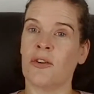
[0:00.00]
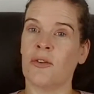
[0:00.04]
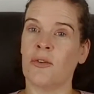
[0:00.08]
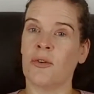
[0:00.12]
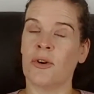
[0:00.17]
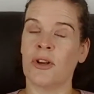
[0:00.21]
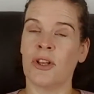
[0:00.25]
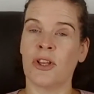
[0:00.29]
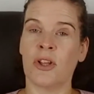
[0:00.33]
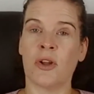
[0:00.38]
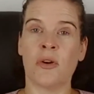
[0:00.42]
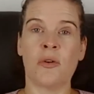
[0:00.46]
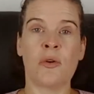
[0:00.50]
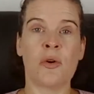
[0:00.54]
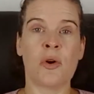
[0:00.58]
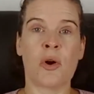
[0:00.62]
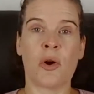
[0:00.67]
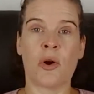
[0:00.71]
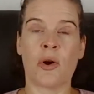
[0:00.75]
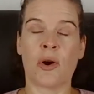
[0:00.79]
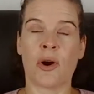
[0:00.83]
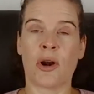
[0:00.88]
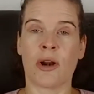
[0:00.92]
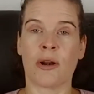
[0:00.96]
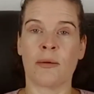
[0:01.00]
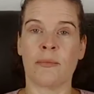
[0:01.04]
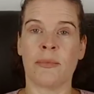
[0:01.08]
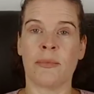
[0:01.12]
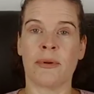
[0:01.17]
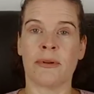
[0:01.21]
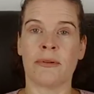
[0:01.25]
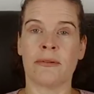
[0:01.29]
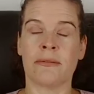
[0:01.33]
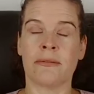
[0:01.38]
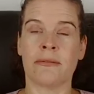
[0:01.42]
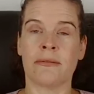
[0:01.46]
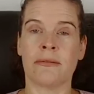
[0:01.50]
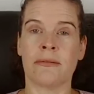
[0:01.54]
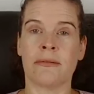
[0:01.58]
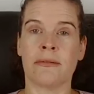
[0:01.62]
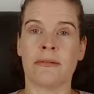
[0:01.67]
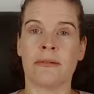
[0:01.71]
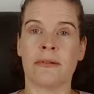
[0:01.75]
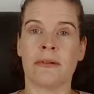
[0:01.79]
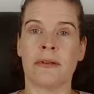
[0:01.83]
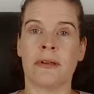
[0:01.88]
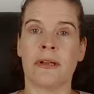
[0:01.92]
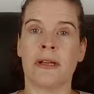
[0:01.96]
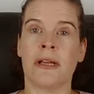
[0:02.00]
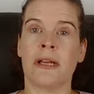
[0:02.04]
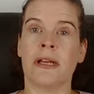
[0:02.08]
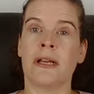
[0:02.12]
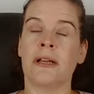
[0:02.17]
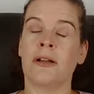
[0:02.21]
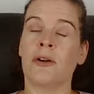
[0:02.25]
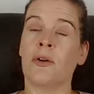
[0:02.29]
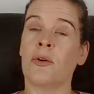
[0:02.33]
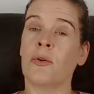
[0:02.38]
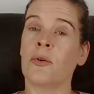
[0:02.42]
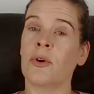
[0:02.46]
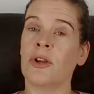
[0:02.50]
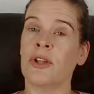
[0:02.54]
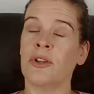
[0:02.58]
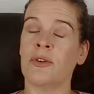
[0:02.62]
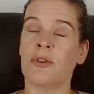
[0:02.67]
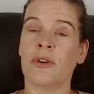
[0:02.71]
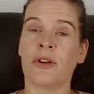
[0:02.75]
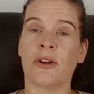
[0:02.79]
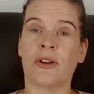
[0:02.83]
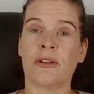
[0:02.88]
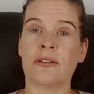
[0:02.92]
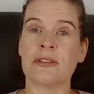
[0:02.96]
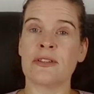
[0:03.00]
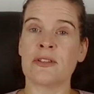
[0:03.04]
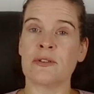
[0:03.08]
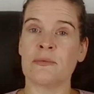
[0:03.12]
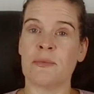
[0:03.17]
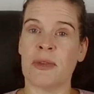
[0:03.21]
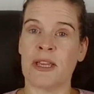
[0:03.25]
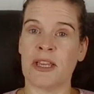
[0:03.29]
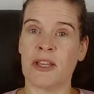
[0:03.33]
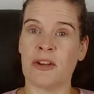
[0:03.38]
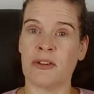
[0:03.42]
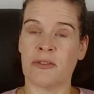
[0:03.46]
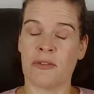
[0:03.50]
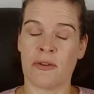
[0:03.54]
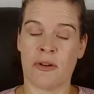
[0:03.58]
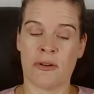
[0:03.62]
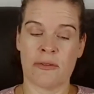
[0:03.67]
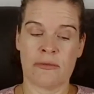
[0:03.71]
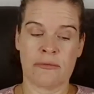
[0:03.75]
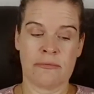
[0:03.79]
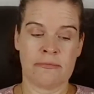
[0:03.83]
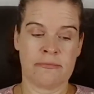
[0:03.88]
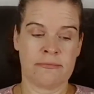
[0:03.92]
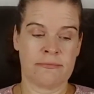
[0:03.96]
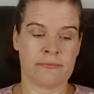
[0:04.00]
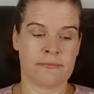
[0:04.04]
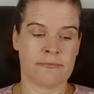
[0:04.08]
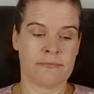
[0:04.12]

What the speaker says: or low carb, or you could also make your own.